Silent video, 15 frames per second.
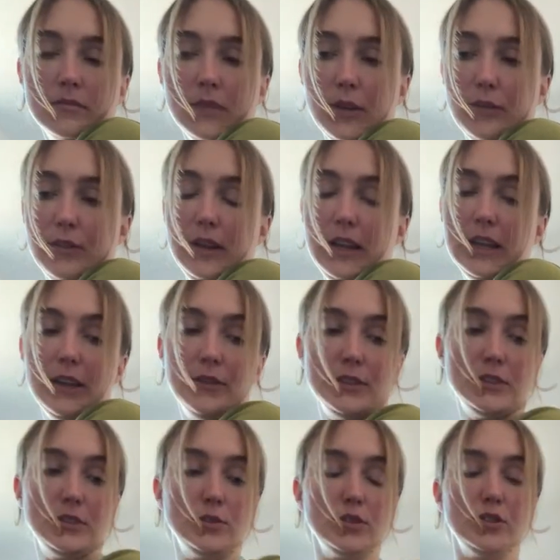I feel like if
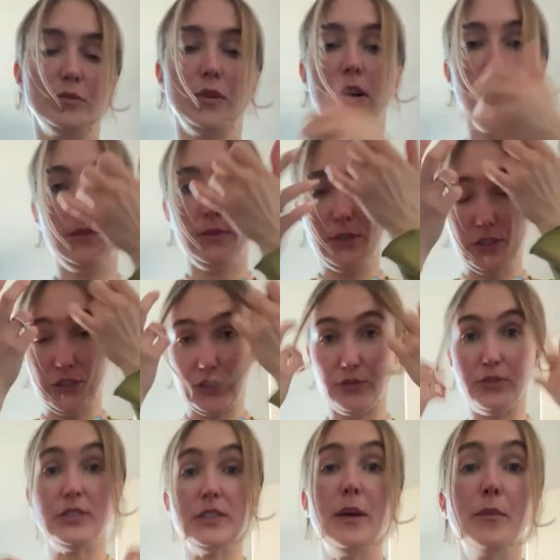it's too small, it will just
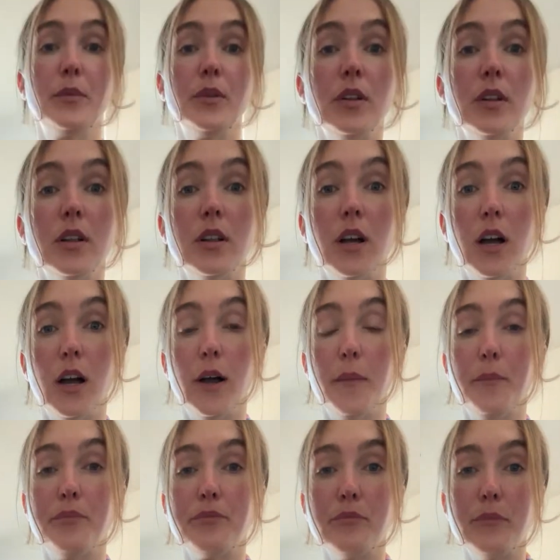resemble
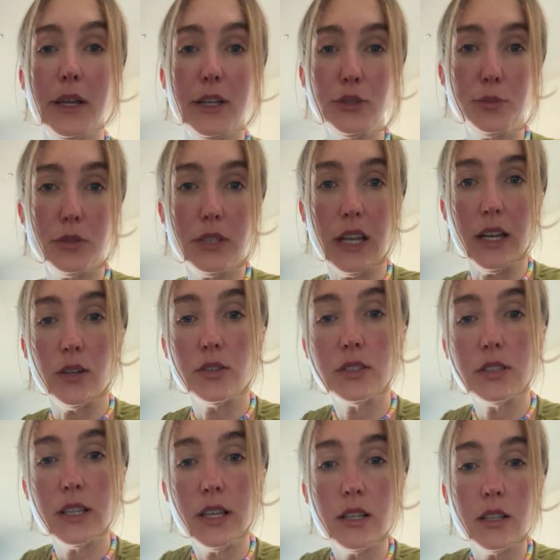mashed potatoes in
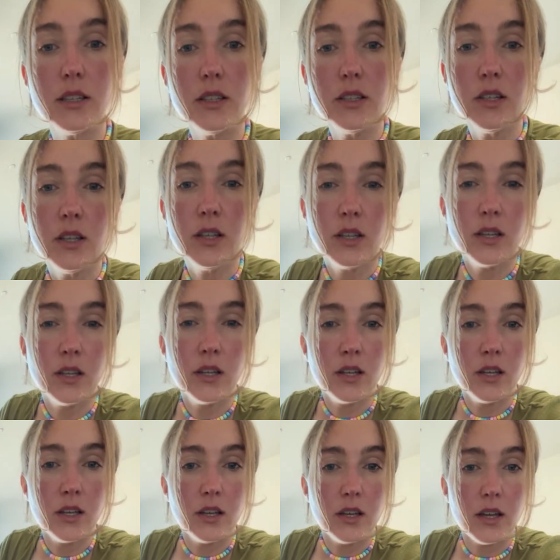the end.
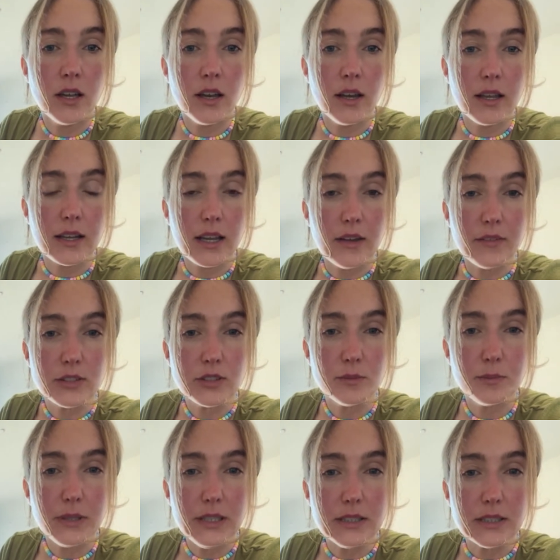And I like having some
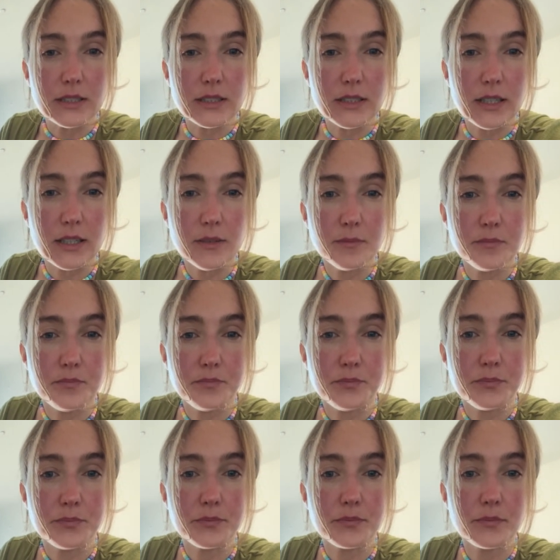pieces in there.
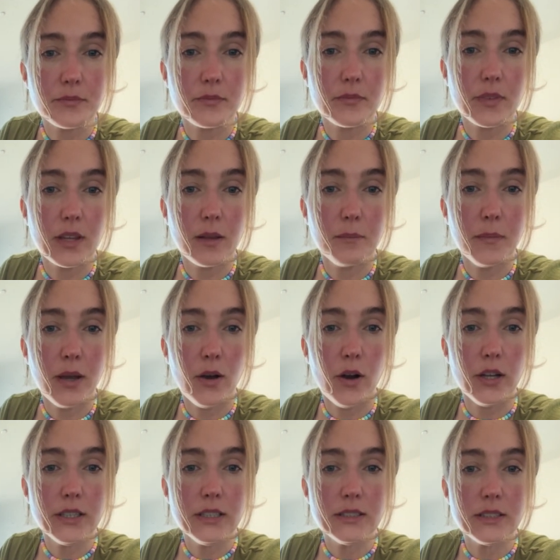My
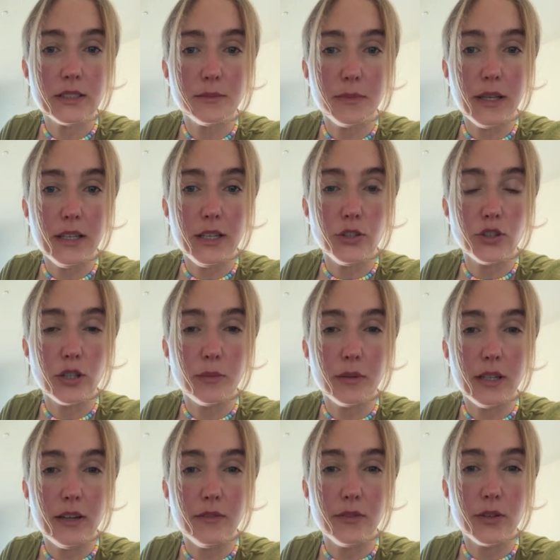audience is mainly German,
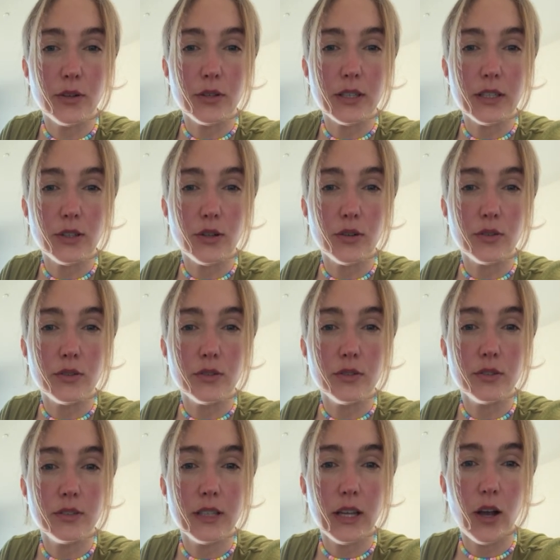even though
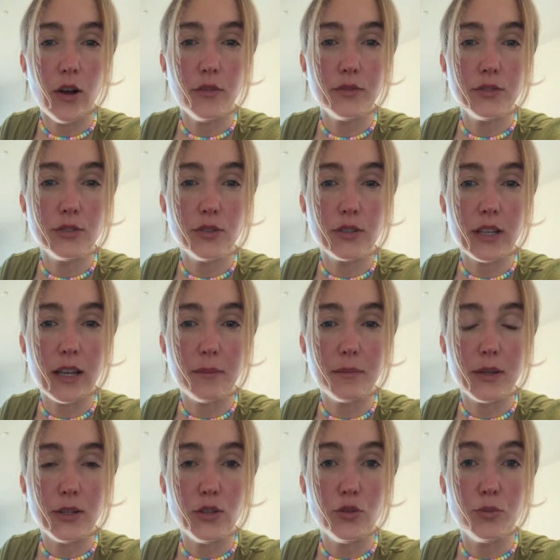they often don't get my
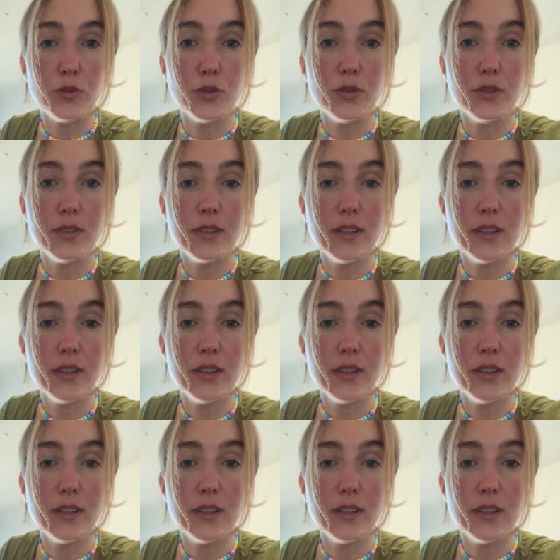humor.